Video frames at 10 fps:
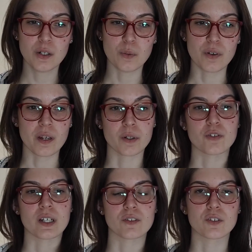where they were
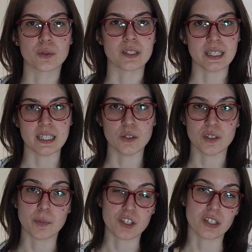transferred to a lady who
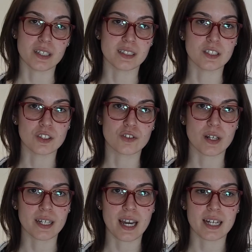specialized in
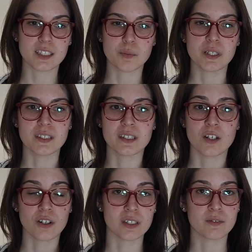stray cats, because they
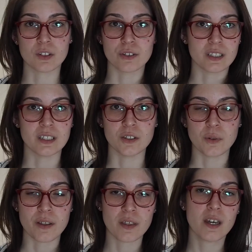are difficult to deal
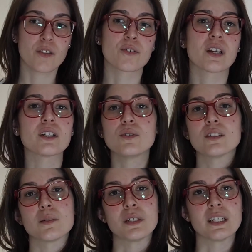with. They're not used
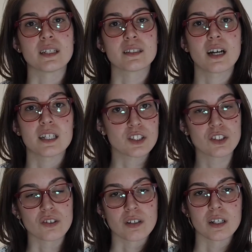to being
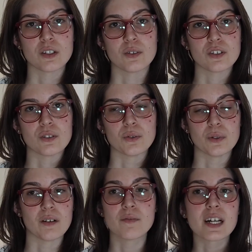touched, they're not used to
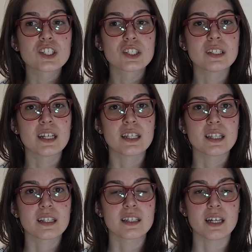affection,
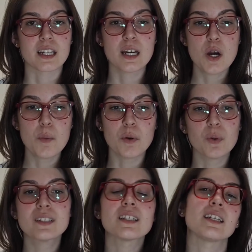anything like that, but
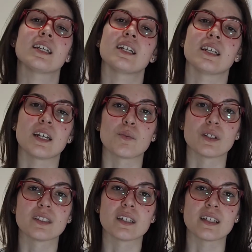once they get it and
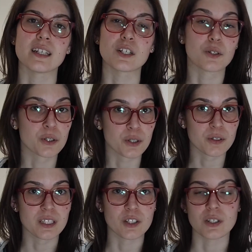once they
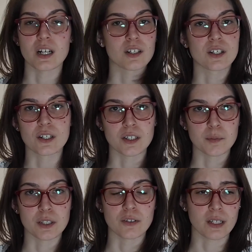learn that you're not going to hurt them
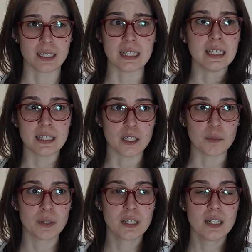and you're not going to eat them,